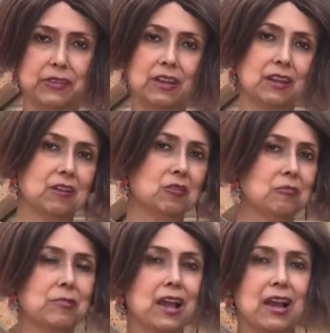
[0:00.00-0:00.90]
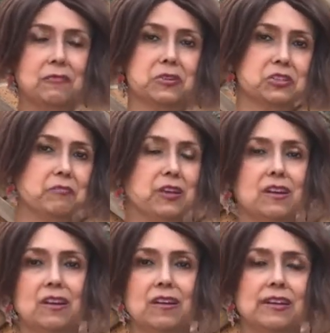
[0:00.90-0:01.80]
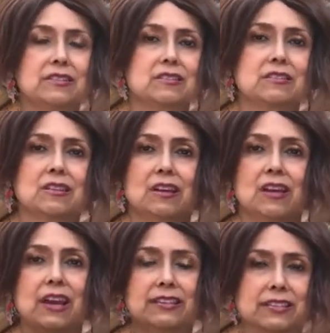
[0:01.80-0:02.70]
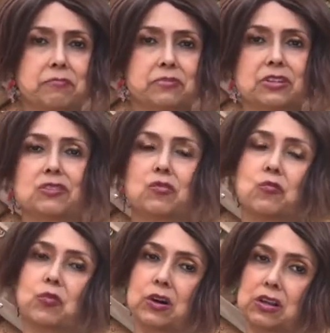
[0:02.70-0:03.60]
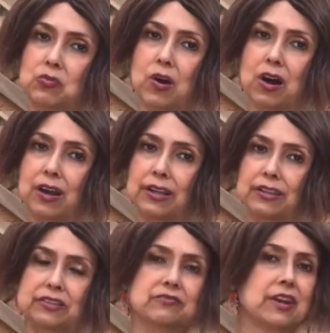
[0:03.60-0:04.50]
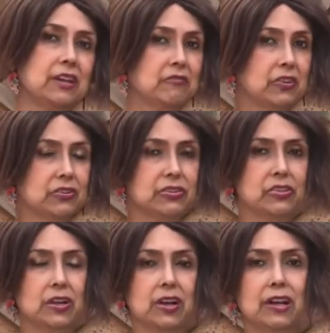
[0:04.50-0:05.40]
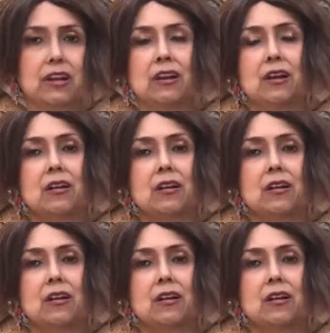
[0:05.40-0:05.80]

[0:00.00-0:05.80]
You know, black pashmina is accepted worldwide. It's very versatile.